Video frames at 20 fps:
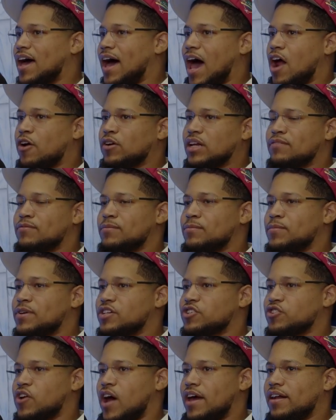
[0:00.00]
I don't even be
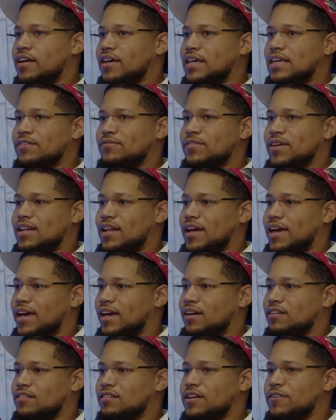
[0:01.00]
trying to even
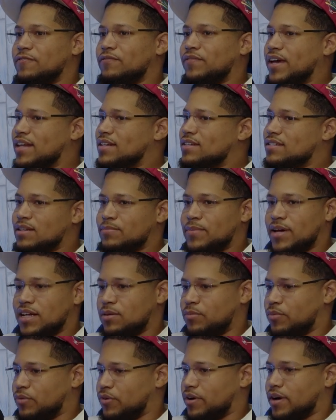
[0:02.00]
like convince them
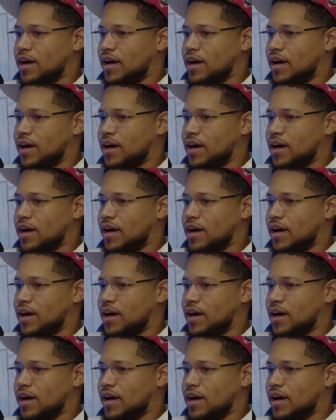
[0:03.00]
anymore.